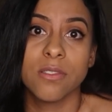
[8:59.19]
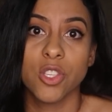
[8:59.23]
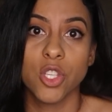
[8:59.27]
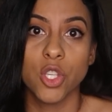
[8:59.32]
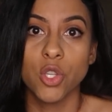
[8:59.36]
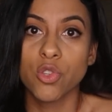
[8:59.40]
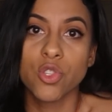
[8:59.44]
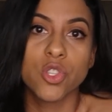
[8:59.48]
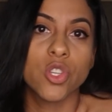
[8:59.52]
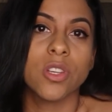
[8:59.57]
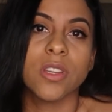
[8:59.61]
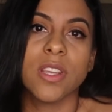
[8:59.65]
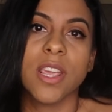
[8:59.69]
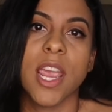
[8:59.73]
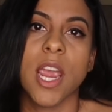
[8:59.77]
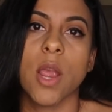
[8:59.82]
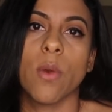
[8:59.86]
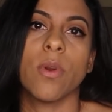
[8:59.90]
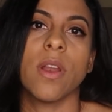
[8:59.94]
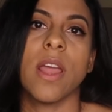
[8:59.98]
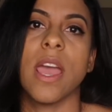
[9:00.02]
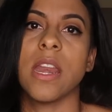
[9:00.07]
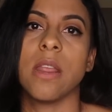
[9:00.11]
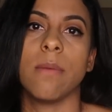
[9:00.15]
You shouldn't
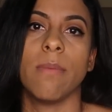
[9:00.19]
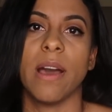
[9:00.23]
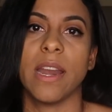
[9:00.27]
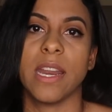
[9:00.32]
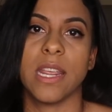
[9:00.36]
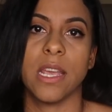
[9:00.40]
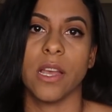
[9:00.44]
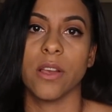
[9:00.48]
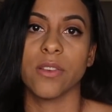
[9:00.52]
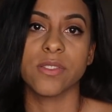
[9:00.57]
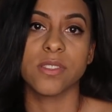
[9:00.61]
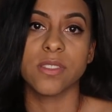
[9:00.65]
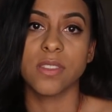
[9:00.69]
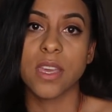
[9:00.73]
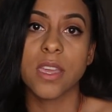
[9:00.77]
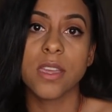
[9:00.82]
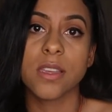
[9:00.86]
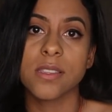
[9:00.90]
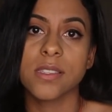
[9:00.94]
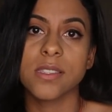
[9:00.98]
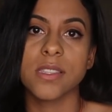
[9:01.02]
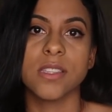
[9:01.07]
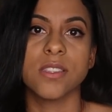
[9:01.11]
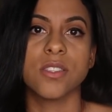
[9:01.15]
care what anybody else
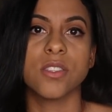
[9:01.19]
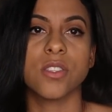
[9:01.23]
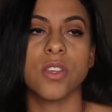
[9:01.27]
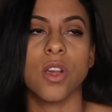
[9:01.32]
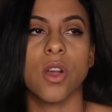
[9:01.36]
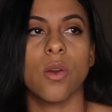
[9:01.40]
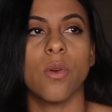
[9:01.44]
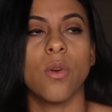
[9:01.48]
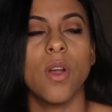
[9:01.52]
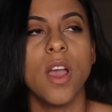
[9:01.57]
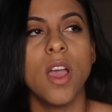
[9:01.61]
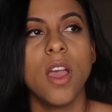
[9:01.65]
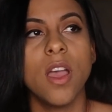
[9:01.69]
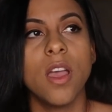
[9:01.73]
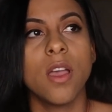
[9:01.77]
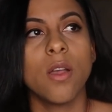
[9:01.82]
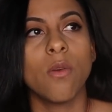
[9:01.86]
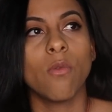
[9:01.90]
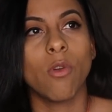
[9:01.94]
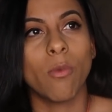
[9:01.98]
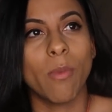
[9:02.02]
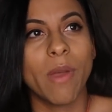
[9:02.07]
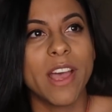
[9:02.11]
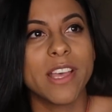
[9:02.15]
thinks. And so
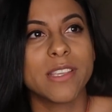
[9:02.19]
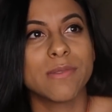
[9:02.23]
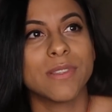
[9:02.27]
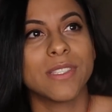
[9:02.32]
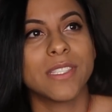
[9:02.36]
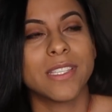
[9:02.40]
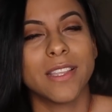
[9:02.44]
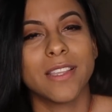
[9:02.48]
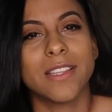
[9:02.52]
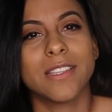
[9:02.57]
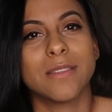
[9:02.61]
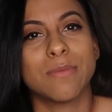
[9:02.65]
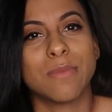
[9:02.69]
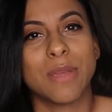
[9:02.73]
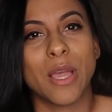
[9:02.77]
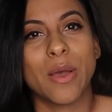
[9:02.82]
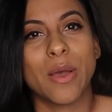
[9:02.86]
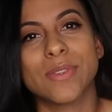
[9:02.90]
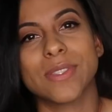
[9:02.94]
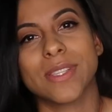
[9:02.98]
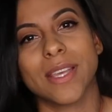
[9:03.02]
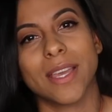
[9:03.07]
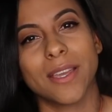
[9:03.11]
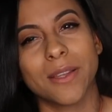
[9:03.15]
when my husband said that to
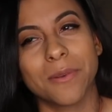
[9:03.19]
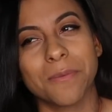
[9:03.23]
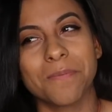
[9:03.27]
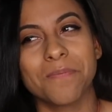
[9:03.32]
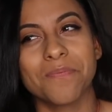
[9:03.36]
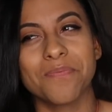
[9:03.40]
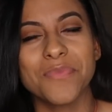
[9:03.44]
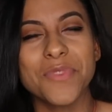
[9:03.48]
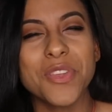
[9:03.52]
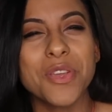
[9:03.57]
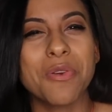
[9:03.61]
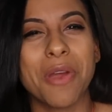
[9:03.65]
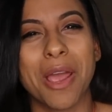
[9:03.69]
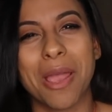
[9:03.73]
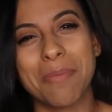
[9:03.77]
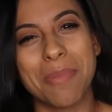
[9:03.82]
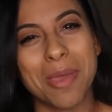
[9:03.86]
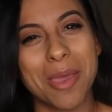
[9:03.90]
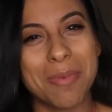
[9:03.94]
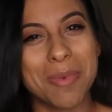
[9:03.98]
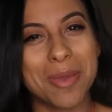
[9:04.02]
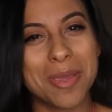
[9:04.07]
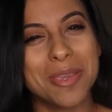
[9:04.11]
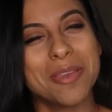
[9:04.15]
was like, you're right,
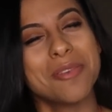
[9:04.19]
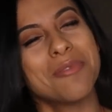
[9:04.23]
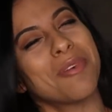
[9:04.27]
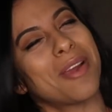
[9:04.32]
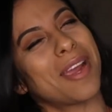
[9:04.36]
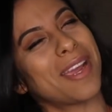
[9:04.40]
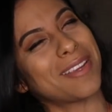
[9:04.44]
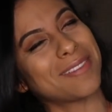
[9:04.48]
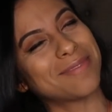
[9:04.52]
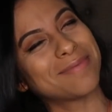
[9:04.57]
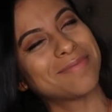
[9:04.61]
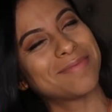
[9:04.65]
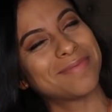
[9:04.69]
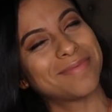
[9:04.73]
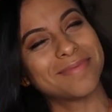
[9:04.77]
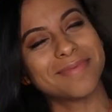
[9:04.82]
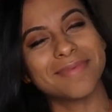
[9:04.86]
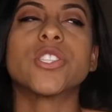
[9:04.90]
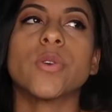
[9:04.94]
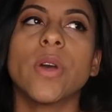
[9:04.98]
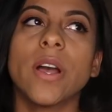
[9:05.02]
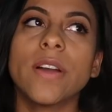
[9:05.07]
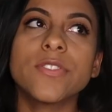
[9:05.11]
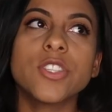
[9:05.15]
baby, you're right.
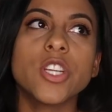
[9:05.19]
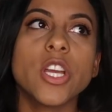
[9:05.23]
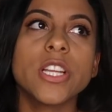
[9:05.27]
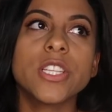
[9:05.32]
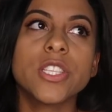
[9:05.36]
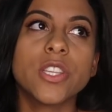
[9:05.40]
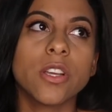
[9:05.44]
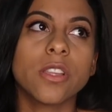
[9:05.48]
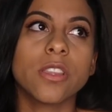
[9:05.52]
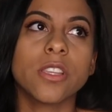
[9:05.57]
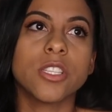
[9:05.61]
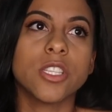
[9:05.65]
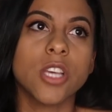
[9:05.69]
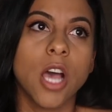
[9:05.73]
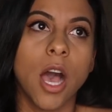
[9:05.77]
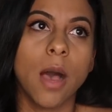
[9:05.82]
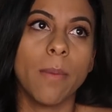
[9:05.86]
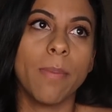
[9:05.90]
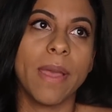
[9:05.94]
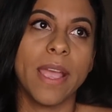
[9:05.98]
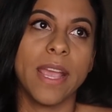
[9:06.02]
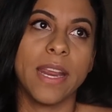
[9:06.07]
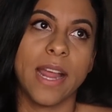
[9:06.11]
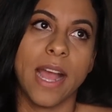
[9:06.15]
So after I took the
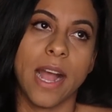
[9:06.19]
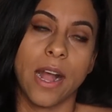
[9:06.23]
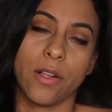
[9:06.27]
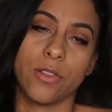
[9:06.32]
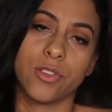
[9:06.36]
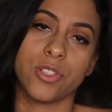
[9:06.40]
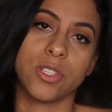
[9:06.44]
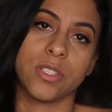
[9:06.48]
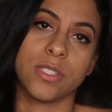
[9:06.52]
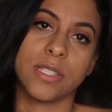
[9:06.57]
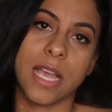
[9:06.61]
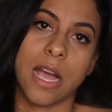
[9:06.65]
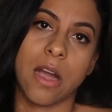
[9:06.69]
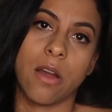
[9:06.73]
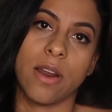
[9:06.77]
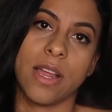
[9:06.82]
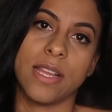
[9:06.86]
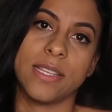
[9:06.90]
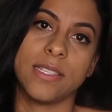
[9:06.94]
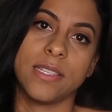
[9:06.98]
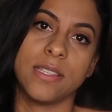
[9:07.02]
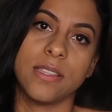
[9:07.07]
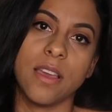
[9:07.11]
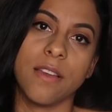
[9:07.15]
top 8 allergens out,
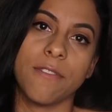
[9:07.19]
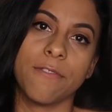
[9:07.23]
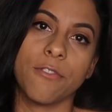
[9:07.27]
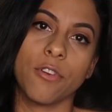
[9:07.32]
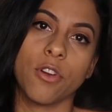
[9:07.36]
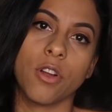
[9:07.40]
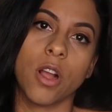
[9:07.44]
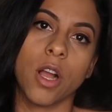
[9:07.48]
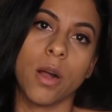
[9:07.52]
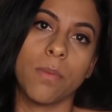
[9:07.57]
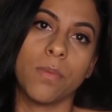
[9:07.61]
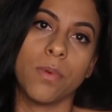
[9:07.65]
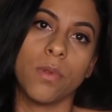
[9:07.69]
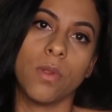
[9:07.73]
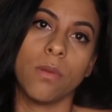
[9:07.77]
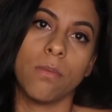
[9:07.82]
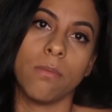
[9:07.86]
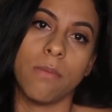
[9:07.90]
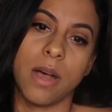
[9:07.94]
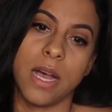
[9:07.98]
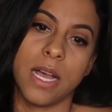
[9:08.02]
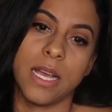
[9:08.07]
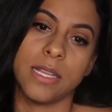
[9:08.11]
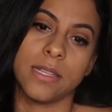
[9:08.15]
I did that for a couple
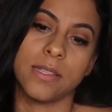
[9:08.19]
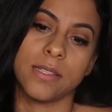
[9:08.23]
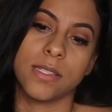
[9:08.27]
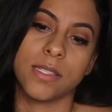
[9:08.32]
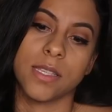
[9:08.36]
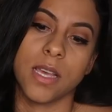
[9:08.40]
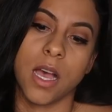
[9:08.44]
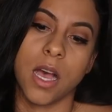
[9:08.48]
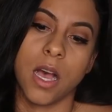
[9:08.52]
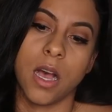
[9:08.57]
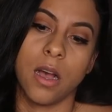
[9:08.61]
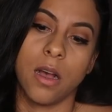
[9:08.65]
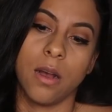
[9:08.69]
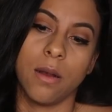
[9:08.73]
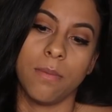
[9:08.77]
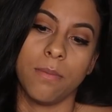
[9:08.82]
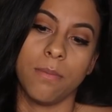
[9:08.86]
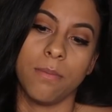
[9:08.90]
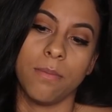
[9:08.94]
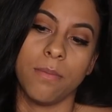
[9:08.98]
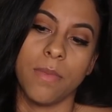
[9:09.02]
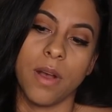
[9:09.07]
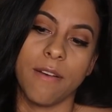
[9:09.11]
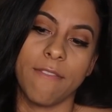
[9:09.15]
months.
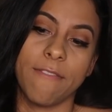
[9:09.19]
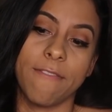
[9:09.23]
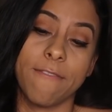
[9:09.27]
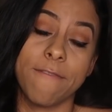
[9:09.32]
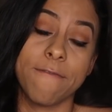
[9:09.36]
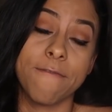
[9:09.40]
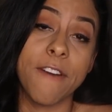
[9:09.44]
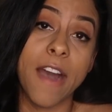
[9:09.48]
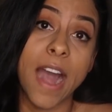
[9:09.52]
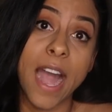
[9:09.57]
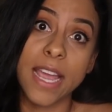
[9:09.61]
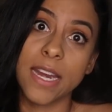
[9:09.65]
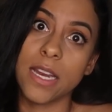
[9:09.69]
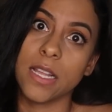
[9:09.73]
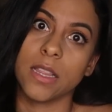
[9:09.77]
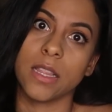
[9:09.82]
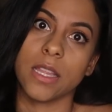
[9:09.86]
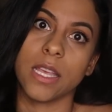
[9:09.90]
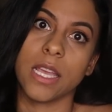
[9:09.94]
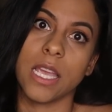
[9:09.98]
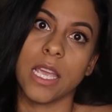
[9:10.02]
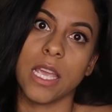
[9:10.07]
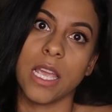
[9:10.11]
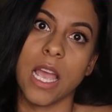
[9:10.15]

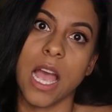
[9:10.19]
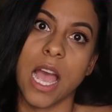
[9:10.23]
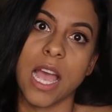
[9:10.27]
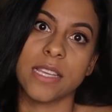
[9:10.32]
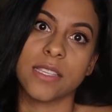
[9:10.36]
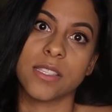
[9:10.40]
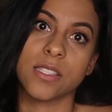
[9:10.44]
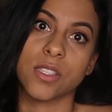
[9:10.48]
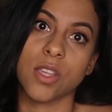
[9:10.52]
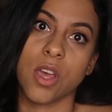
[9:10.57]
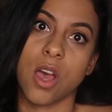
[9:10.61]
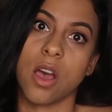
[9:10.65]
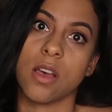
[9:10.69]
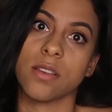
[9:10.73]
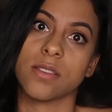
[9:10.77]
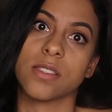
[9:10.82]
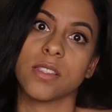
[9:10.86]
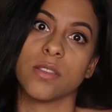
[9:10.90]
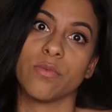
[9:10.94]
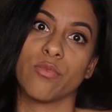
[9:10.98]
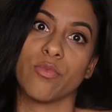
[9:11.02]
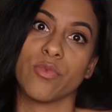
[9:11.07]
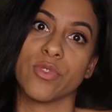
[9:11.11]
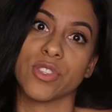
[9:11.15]
Finally, I saw
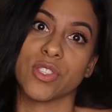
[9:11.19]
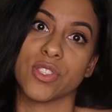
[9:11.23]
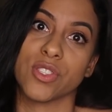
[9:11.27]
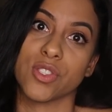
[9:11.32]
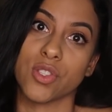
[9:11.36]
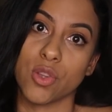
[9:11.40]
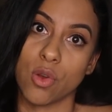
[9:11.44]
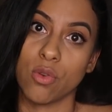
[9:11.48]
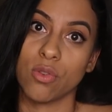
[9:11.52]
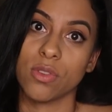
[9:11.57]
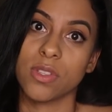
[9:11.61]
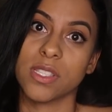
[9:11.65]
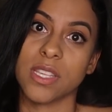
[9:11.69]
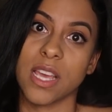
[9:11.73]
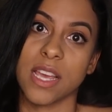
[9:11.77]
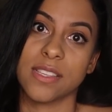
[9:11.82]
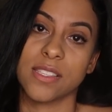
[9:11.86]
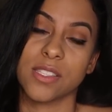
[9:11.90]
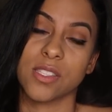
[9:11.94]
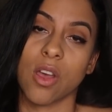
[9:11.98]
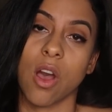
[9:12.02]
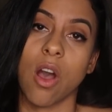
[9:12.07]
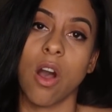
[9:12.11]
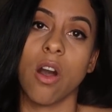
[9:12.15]
some results. I
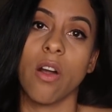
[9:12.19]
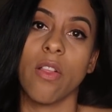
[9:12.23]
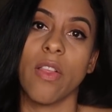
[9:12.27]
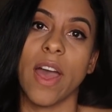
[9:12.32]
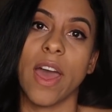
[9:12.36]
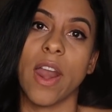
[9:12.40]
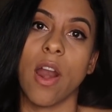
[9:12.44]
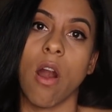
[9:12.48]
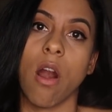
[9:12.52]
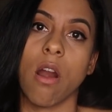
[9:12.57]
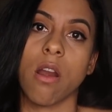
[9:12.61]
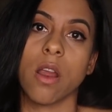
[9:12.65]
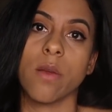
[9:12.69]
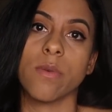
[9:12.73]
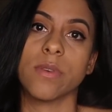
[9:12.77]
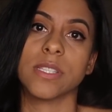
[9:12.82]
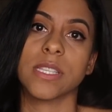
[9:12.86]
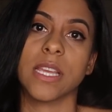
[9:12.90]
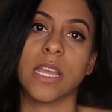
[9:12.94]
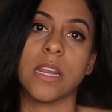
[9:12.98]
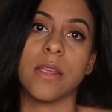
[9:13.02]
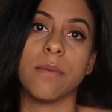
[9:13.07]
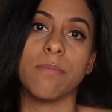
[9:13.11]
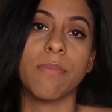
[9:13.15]
saw that Ari
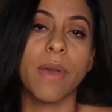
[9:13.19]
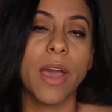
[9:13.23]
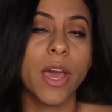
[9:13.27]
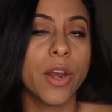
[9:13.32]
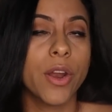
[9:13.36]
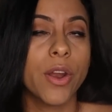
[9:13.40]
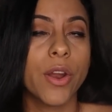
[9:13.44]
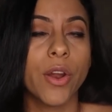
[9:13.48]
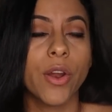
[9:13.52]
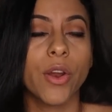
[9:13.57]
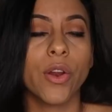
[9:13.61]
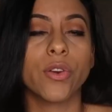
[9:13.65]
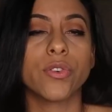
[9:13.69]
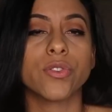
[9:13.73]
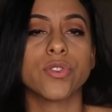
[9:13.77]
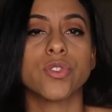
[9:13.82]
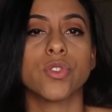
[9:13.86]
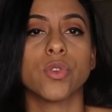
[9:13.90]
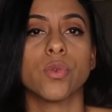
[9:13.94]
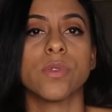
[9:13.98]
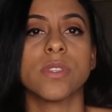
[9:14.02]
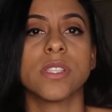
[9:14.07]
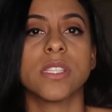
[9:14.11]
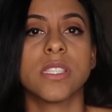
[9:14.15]
was getting better, her
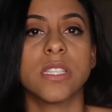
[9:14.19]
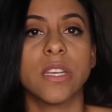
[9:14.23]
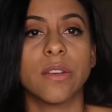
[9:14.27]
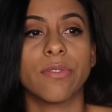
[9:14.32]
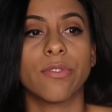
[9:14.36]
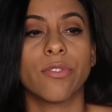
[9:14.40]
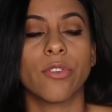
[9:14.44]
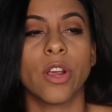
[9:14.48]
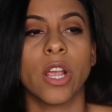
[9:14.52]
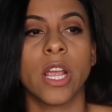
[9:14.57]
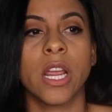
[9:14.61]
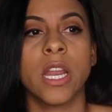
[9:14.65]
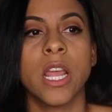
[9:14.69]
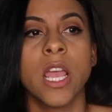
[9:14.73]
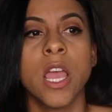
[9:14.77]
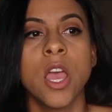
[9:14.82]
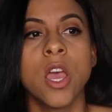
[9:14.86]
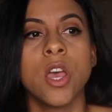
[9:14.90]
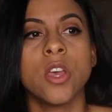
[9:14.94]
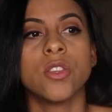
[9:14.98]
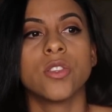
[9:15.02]
stool was different.